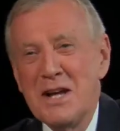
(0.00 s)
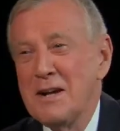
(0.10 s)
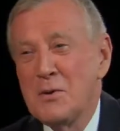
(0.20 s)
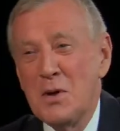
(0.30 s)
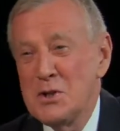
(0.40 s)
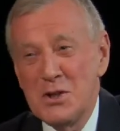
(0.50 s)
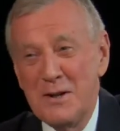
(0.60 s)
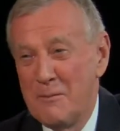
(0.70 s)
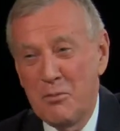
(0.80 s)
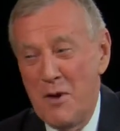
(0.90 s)
not a question
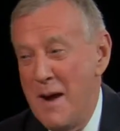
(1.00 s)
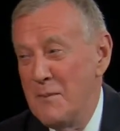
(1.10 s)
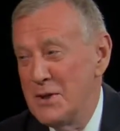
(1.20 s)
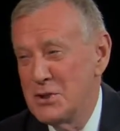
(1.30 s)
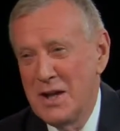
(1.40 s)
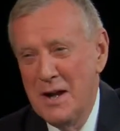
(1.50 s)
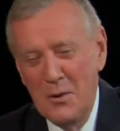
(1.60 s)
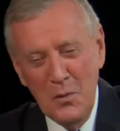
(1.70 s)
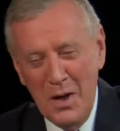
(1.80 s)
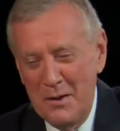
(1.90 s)
of promise. Okay,
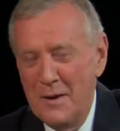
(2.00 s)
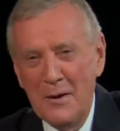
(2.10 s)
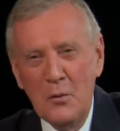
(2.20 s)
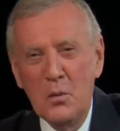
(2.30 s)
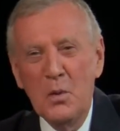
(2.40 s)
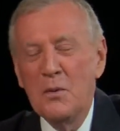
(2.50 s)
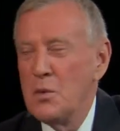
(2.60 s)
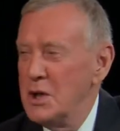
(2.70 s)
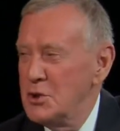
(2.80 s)
okay. We,